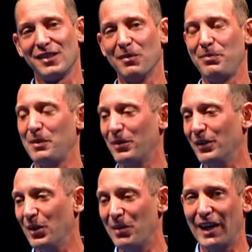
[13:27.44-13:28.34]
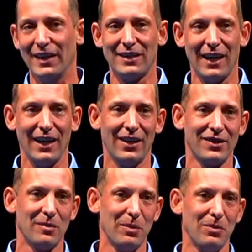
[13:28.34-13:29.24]
and some people know by the tail,
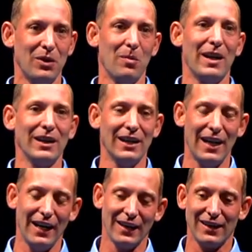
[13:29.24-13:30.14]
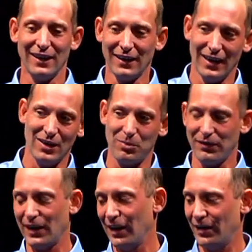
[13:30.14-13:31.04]
and some people know by the leg, and
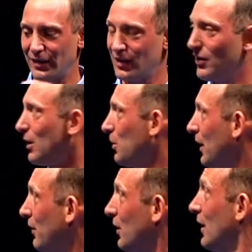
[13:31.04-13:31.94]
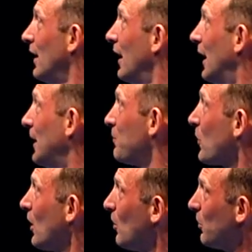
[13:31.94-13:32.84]
NGP VAN or digital or whatever.
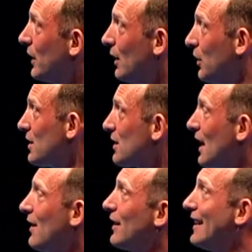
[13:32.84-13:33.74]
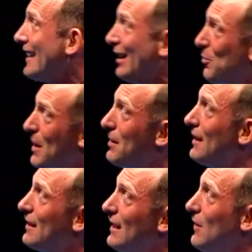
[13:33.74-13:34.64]
But this is kind of like, maybe
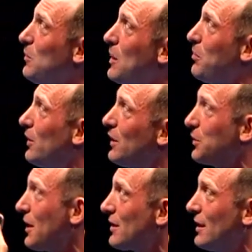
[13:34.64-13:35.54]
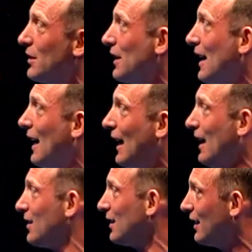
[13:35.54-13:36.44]
the TV people are interested in your
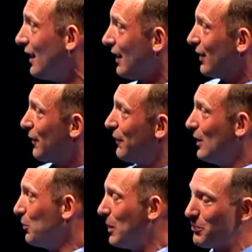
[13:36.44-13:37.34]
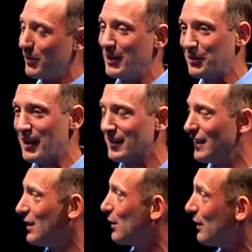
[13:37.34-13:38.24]
eyes, and the field people are
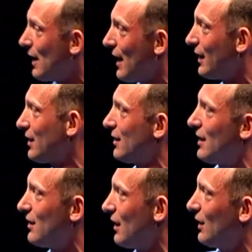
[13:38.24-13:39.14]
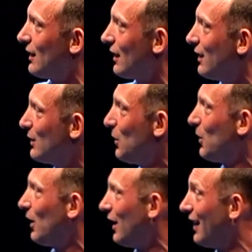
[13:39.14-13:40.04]
interested in your legs, because that's how you get to the
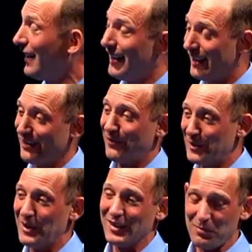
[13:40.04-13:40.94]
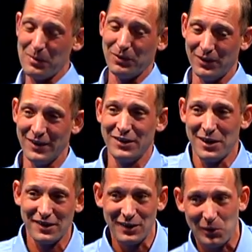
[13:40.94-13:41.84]
door, and the fundraising people are
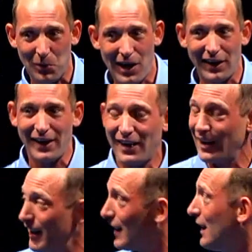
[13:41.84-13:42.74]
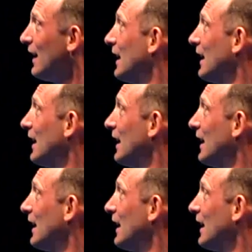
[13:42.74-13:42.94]
interested in your wallet area.